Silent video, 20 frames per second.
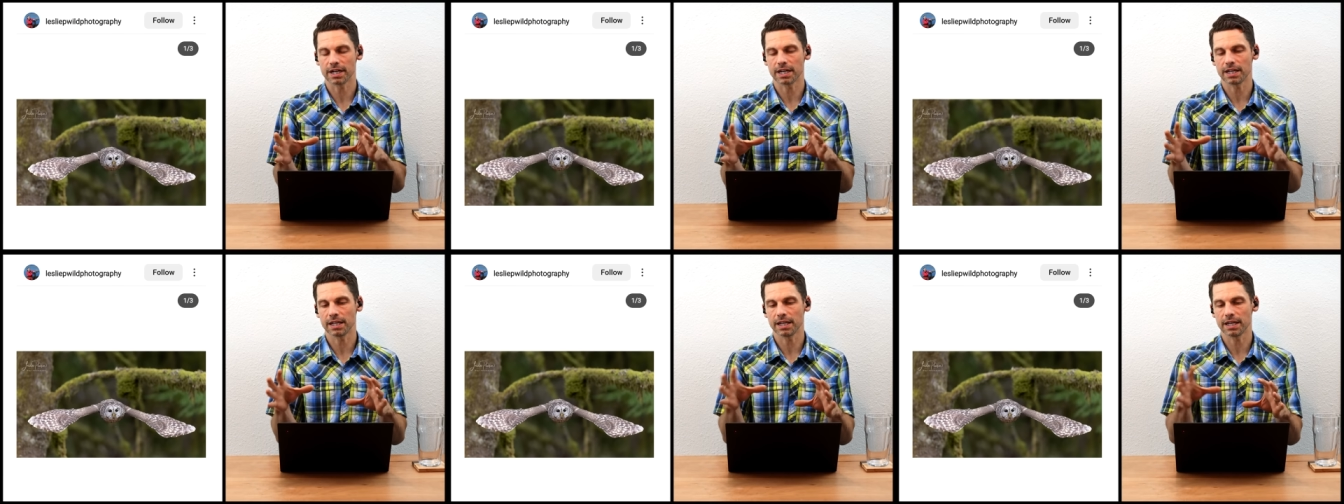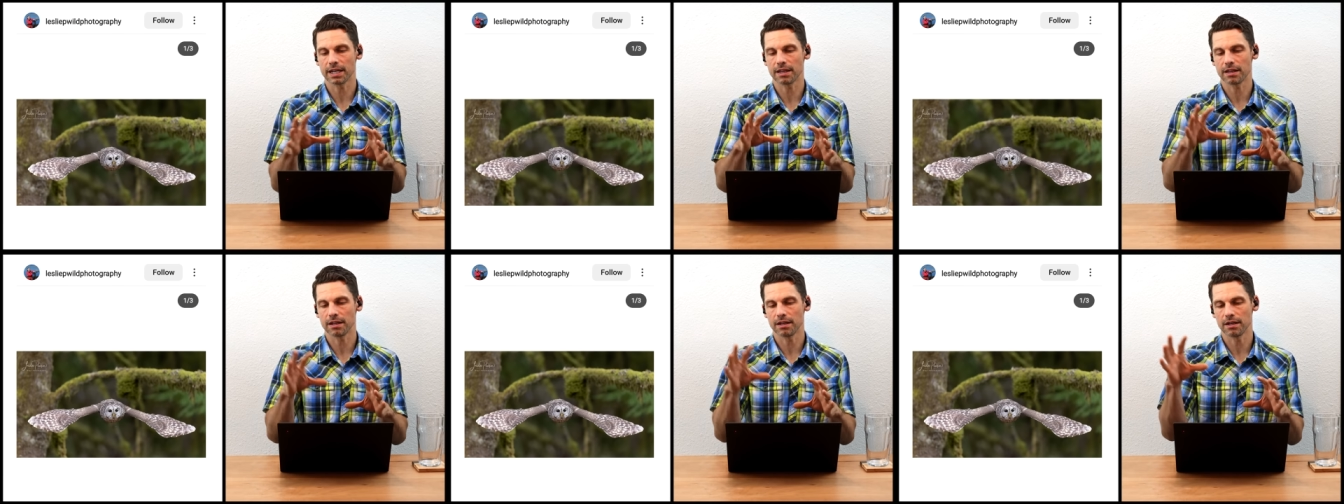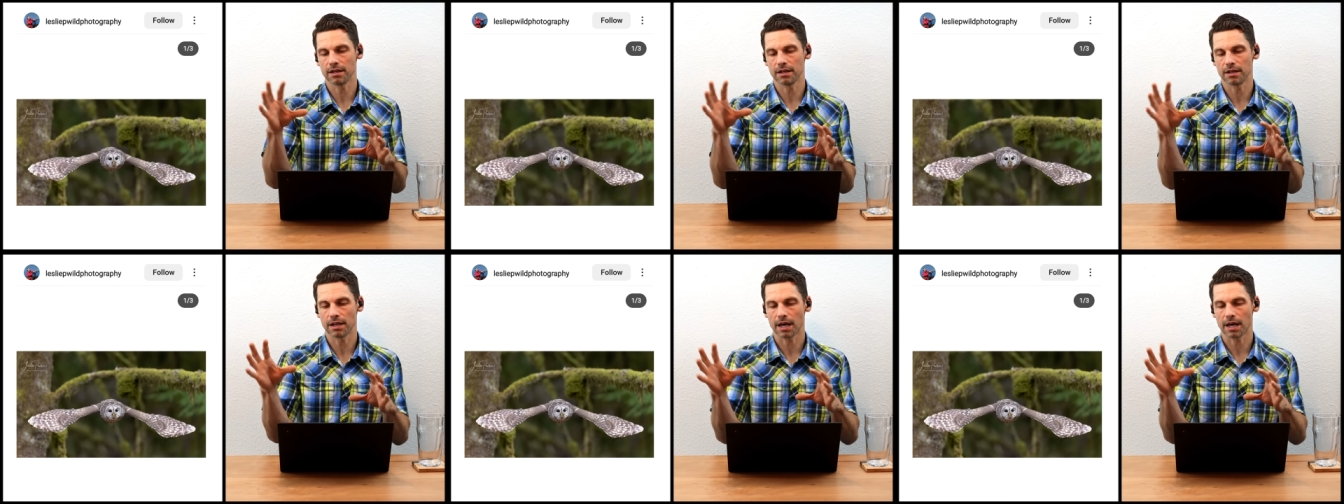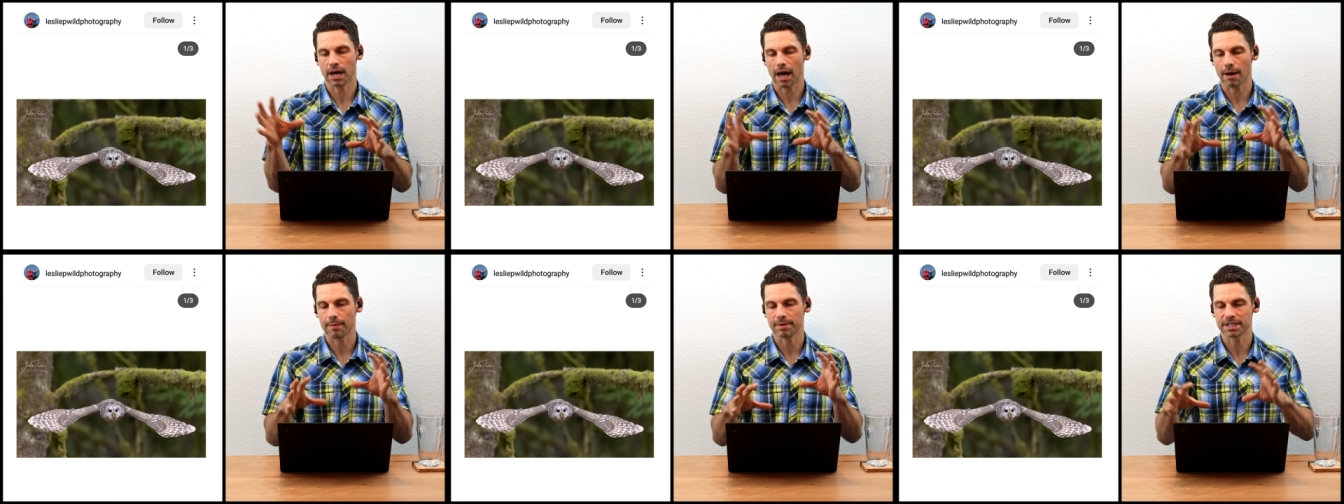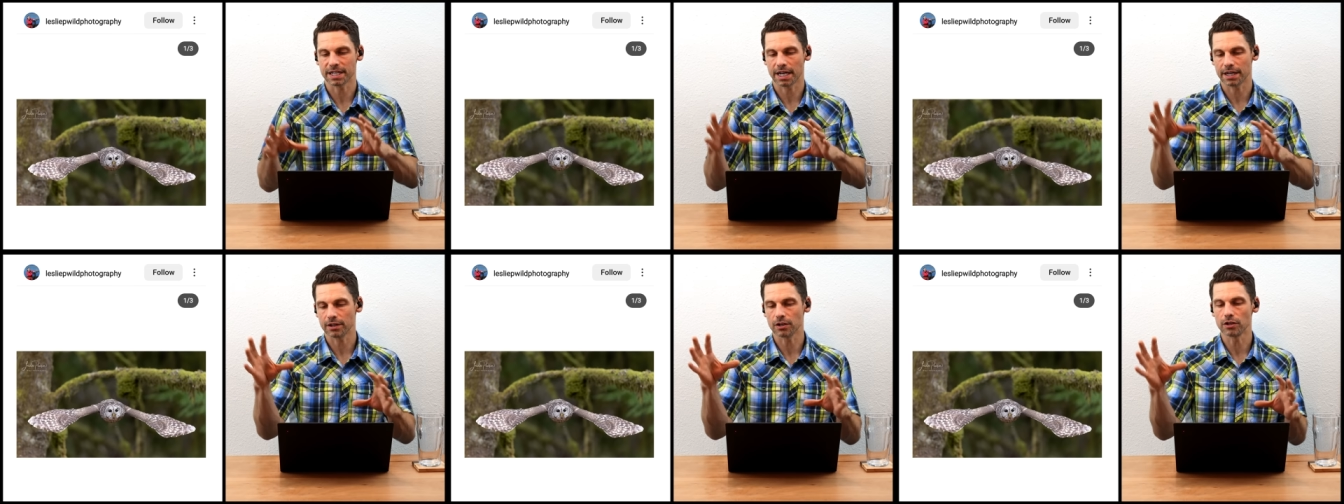I like the, the
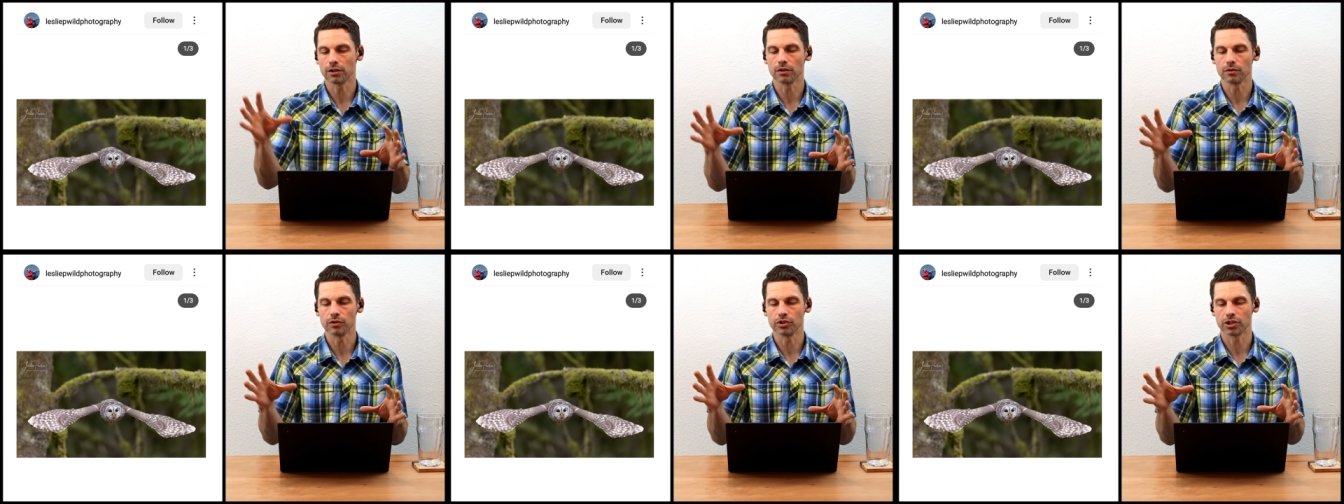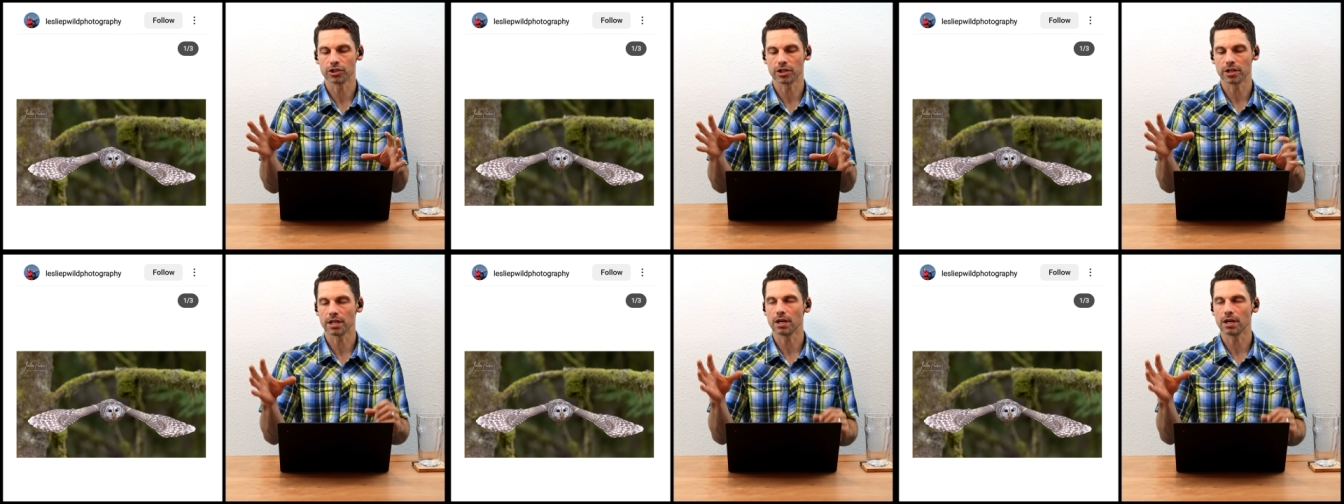habitat inclusion.